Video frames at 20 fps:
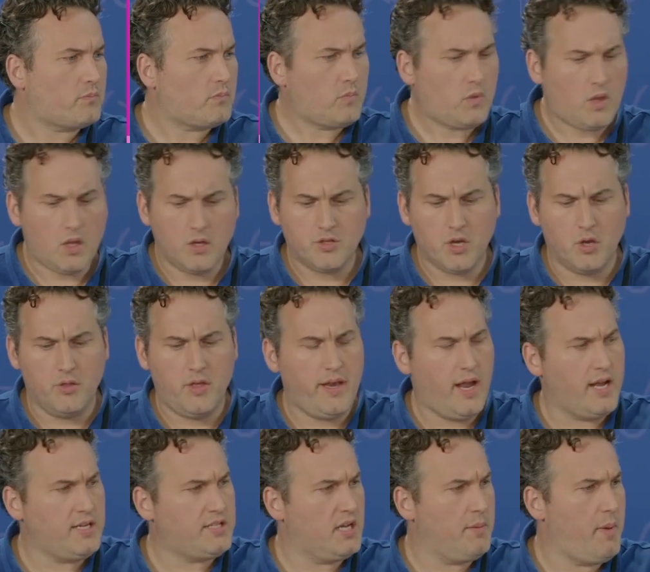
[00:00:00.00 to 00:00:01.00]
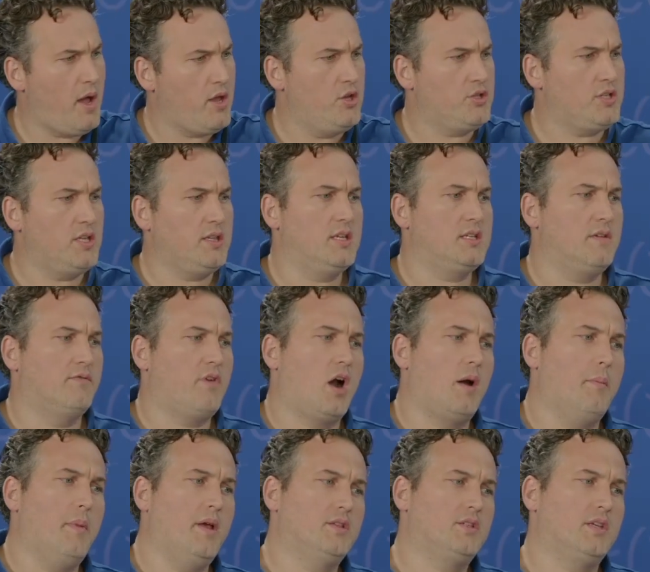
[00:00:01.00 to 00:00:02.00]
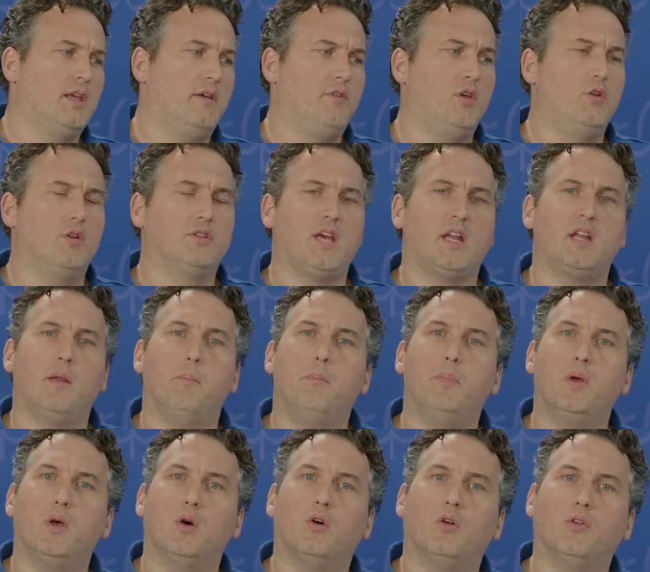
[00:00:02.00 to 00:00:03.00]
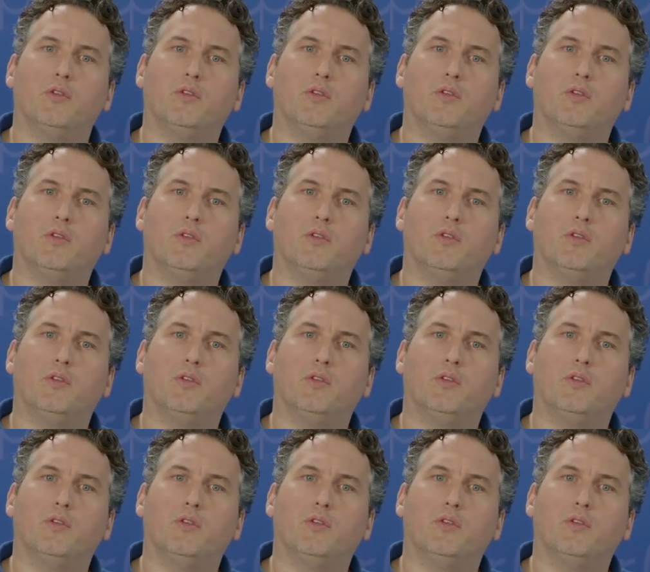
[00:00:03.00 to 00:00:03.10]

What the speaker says: So the nice thing about using these environments, if you decide to build